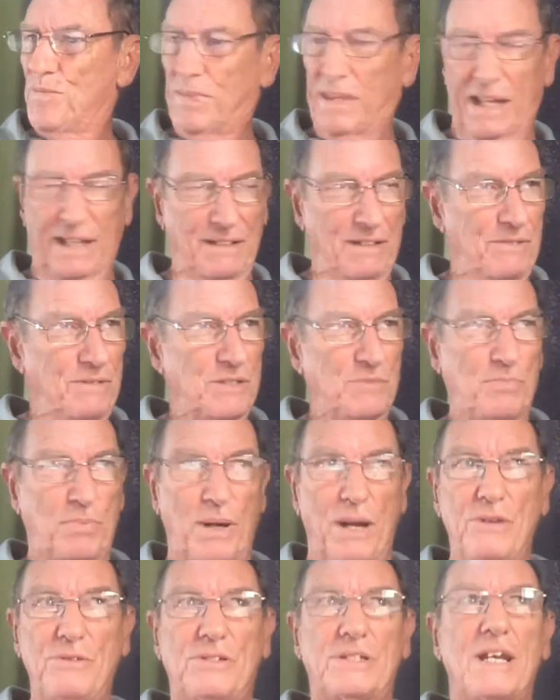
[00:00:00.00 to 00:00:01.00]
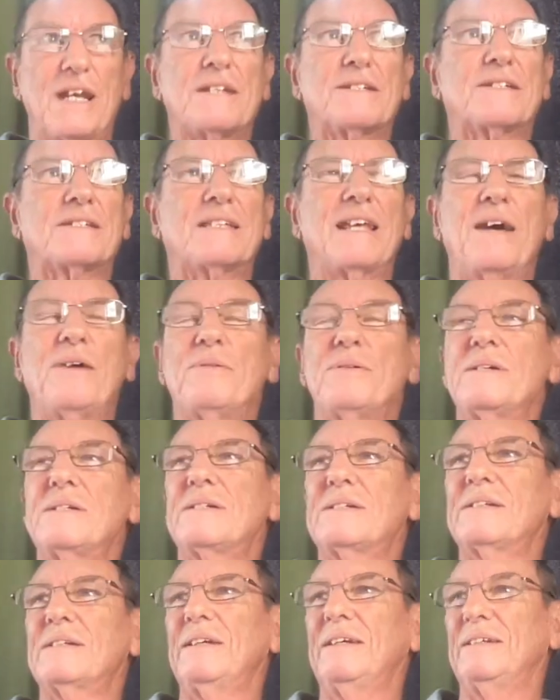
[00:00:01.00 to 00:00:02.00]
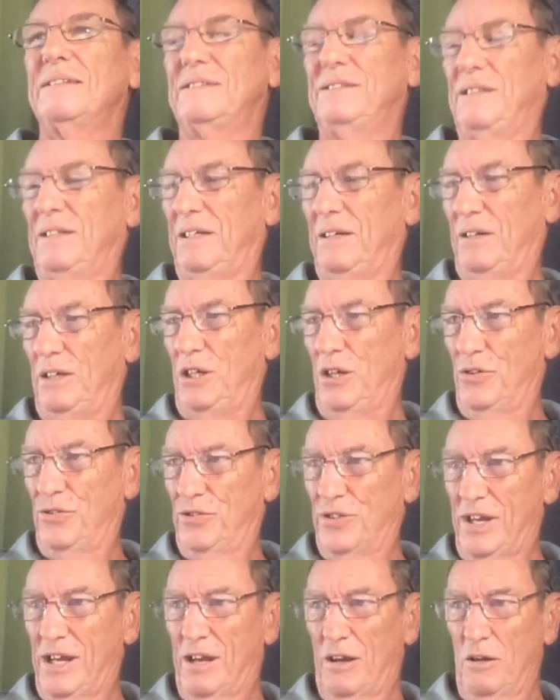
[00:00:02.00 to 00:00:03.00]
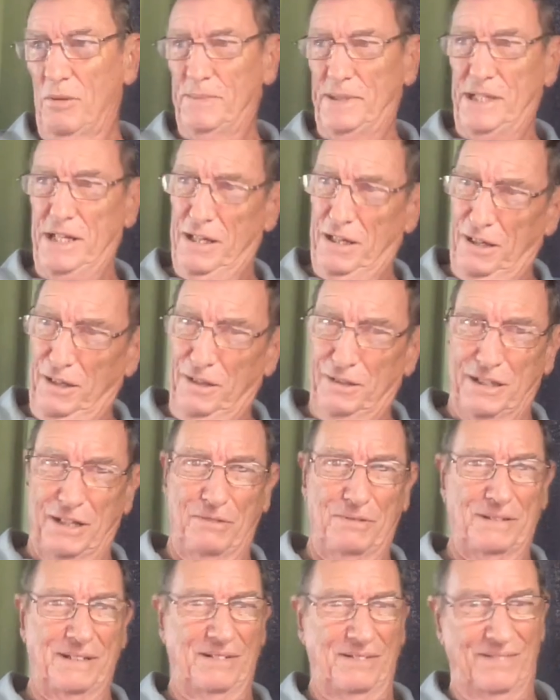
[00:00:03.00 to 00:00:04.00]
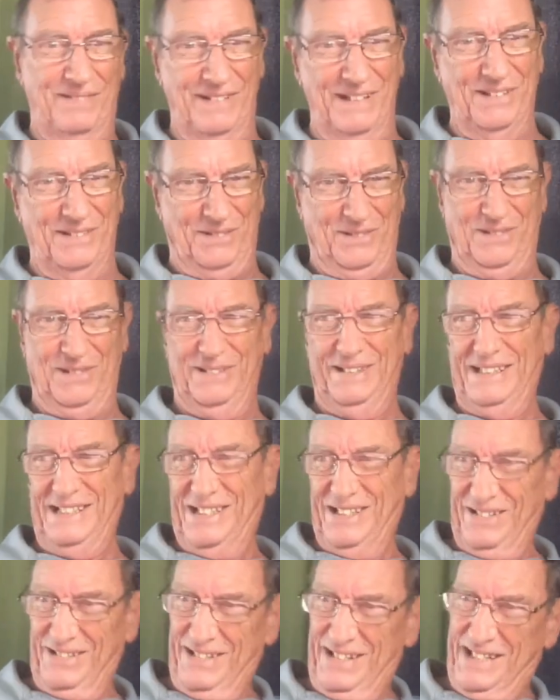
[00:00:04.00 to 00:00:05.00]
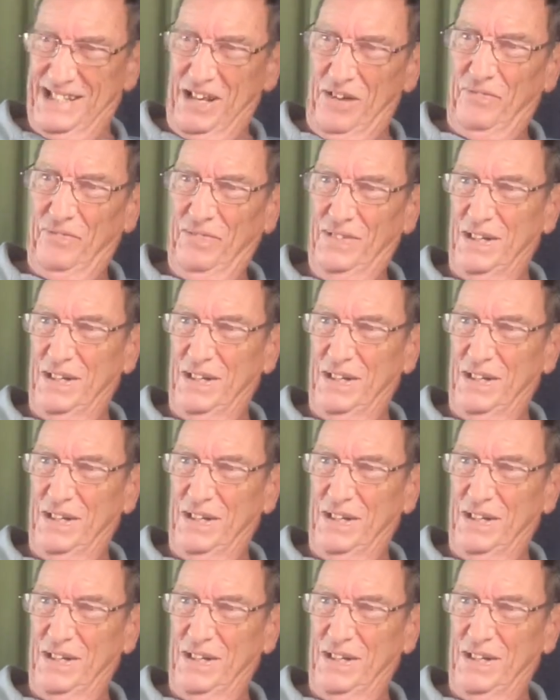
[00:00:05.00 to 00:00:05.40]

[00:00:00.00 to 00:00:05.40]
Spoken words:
And there was protests. There was, you think I'm an idiot? There was all this sort of stuff,